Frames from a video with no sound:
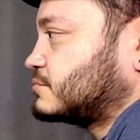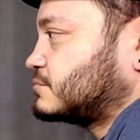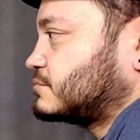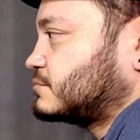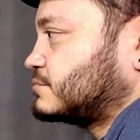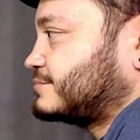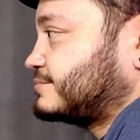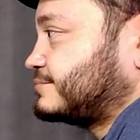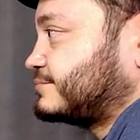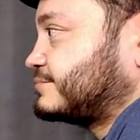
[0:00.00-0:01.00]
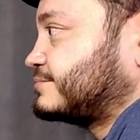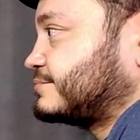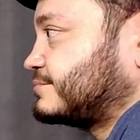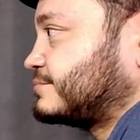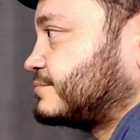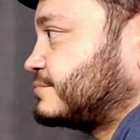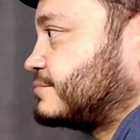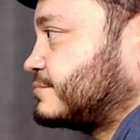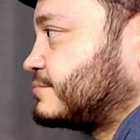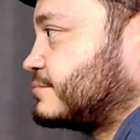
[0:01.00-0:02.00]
The person shown says nothing.